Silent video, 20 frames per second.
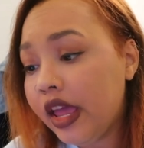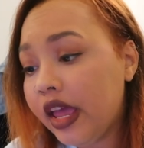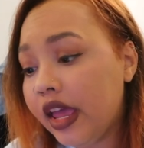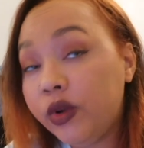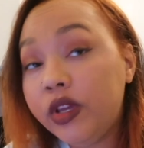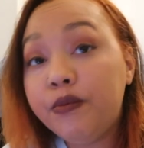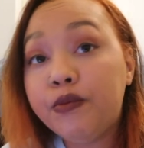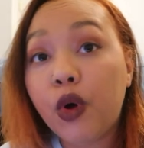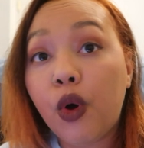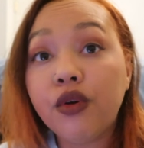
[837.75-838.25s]

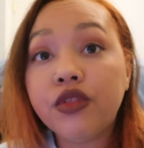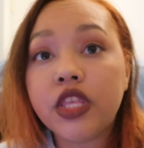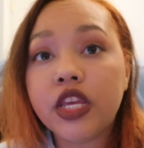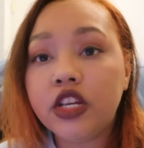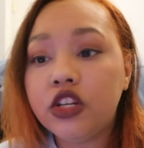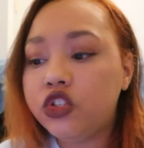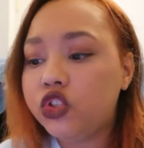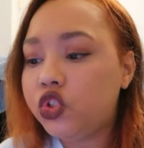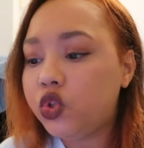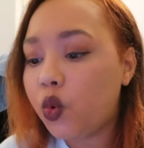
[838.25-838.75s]
We both
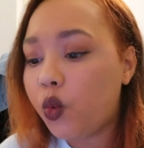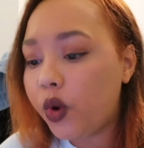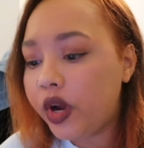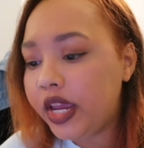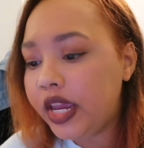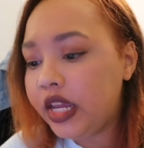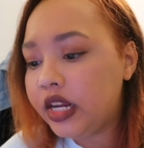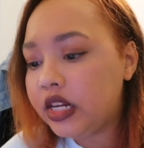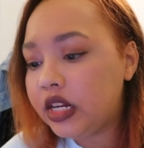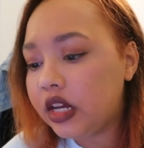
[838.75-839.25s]

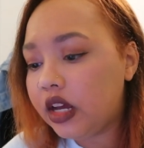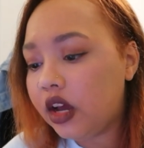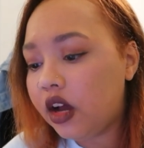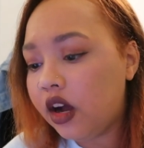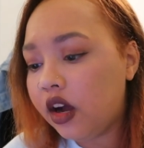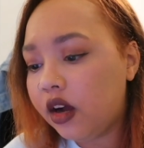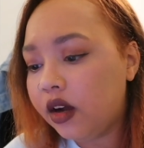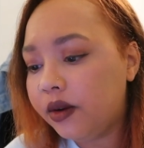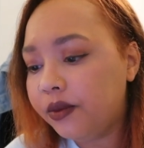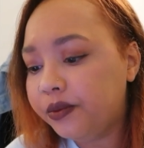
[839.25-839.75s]
enjoyed
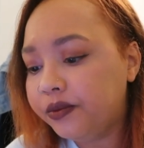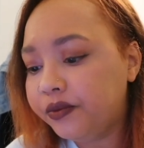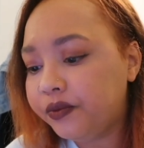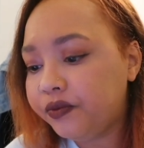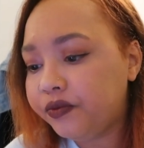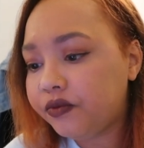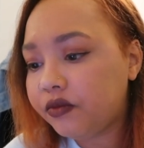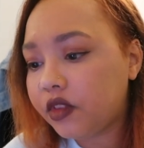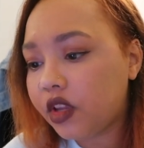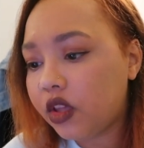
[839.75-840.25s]

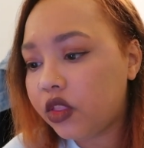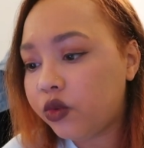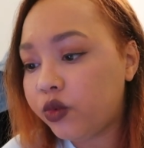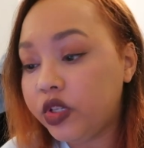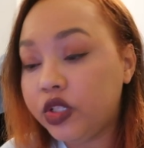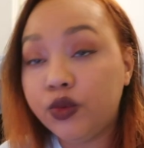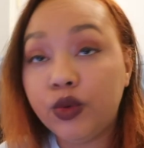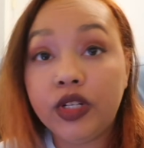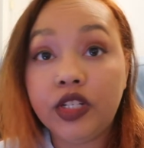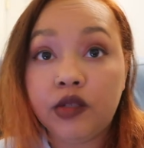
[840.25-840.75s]

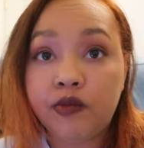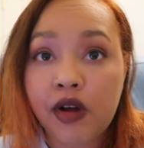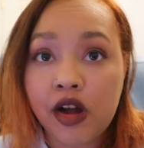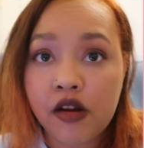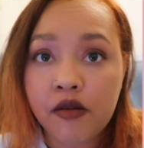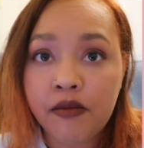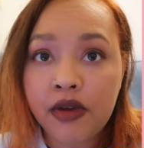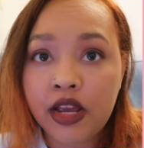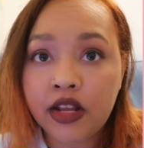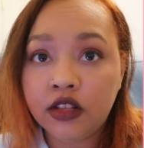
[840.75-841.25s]
Three Swedish
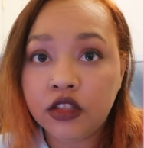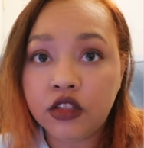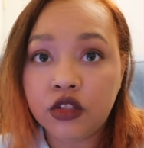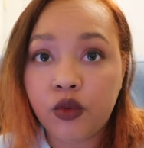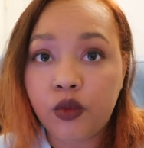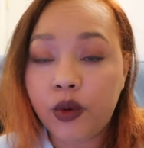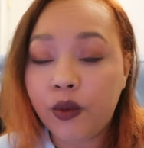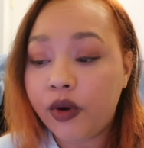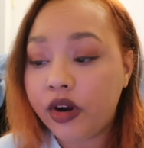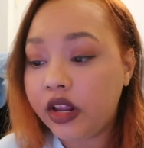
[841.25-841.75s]
Mountain Men,
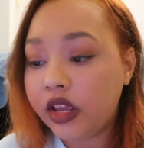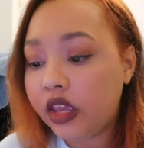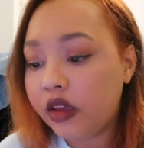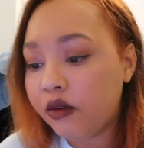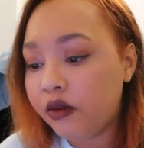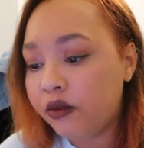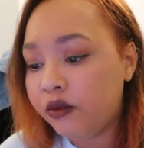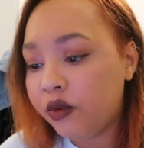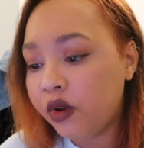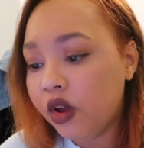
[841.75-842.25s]
so we want to
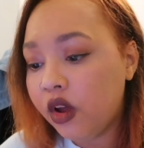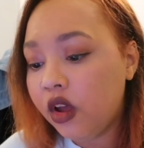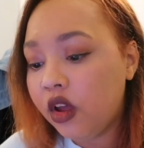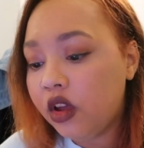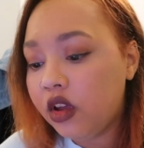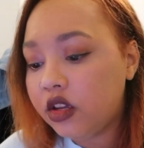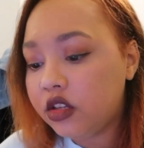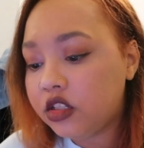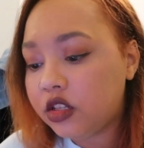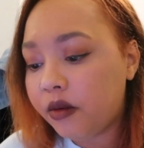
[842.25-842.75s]
give
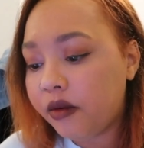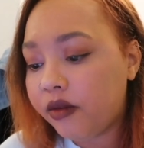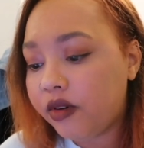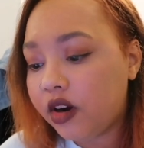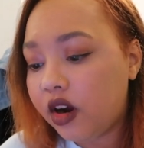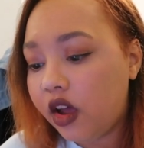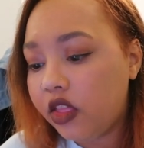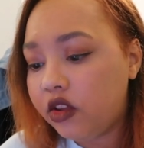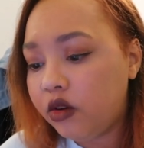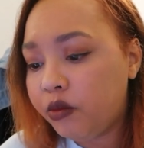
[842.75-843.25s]
some of
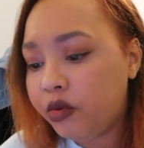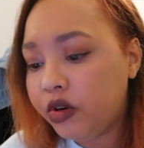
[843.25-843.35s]
her other